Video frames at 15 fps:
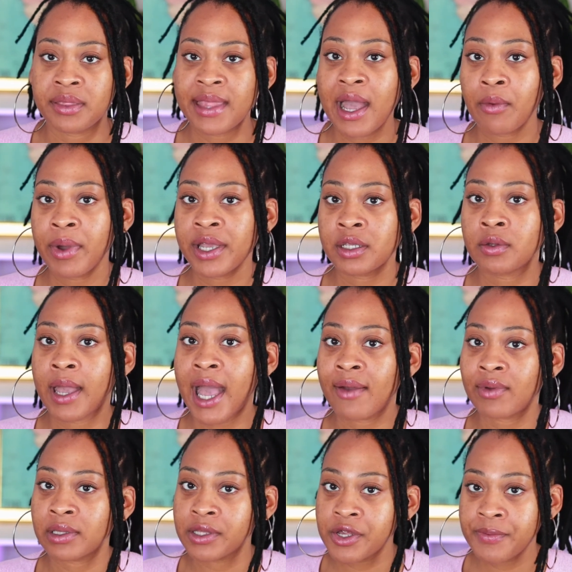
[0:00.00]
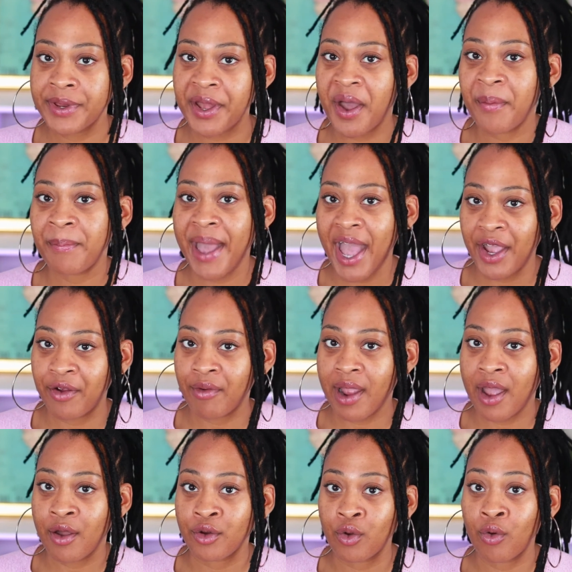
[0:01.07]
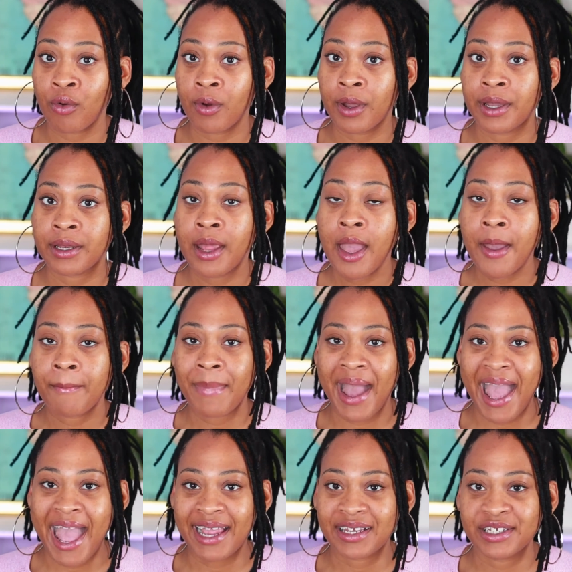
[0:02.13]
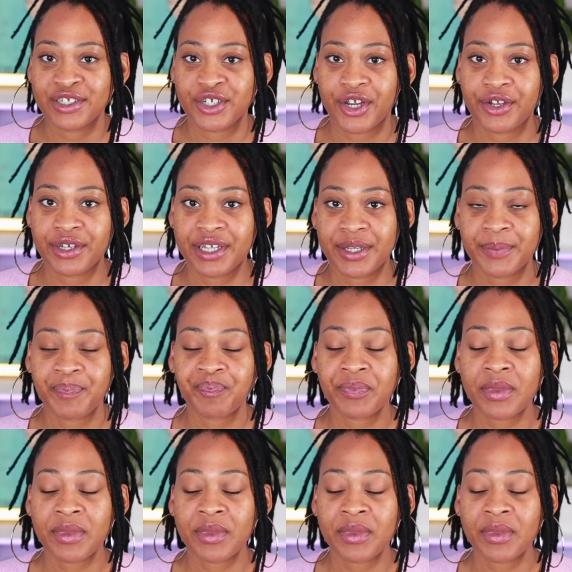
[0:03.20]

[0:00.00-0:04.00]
That way you have a little bit of background on my acne journey.